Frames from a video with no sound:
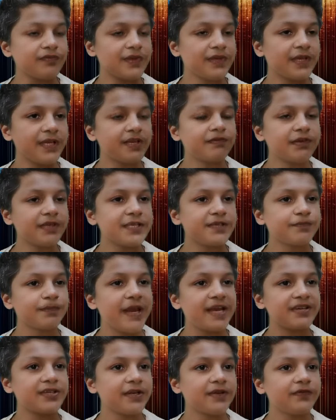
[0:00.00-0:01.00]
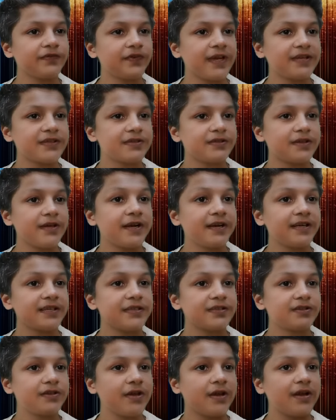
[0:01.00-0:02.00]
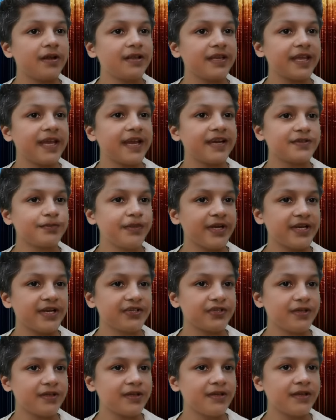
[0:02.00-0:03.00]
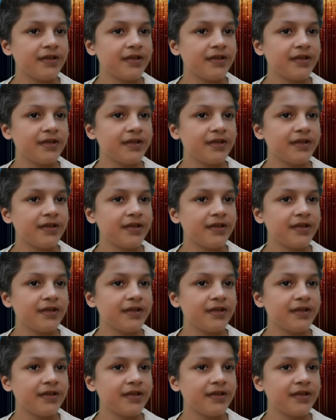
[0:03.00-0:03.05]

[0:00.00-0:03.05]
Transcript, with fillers: Even the special effects aren't all that special.